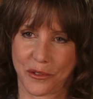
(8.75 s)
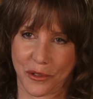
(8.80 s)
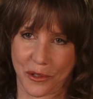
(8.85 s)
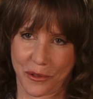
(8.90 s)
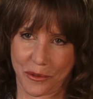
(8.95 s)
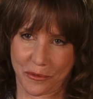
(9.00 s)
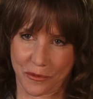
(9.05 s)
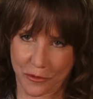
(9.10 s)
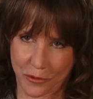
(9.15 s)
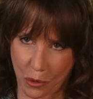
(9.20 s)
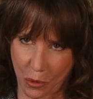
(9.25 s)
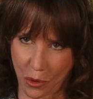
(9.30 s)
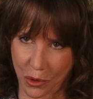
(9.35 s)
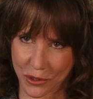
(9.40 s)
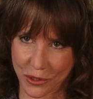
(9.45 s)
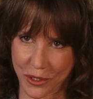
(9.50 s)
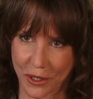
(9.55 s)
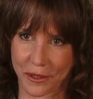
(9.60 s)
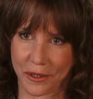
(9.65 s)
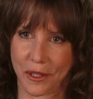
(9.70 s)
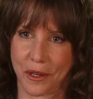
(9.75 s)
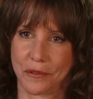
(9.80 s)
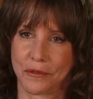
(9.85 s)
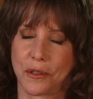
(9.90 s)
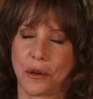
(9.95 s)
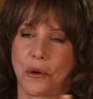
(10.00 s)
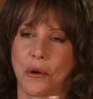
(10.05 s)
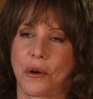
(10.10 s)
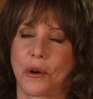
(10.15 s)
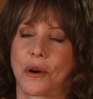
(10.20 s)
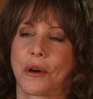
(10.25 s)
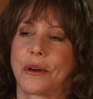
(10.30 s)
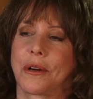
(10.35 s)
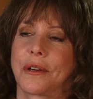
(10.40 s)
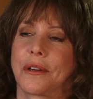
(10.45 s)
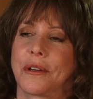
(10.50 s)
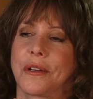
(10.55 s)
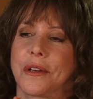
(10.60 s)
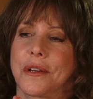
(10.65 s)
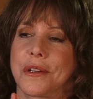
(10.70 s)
Of course, I loved horror,